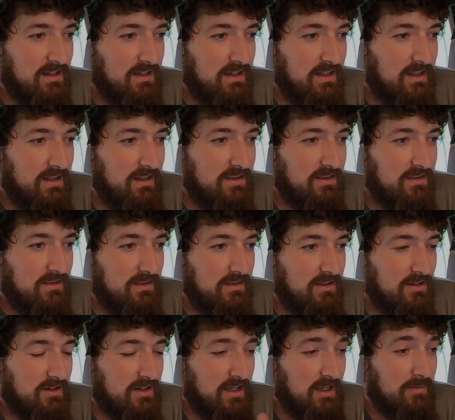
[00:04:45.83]
I think
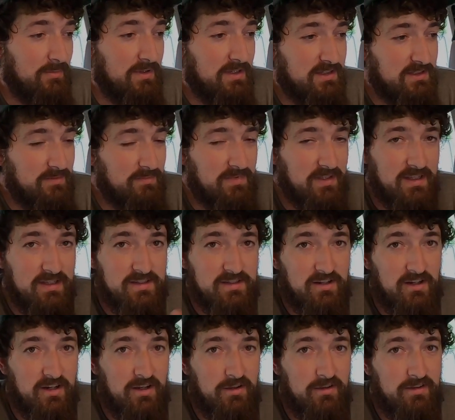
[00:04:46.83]
there can be some things
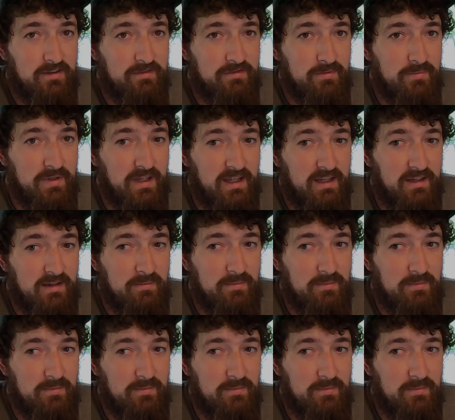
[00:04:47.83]
that are healthy from that.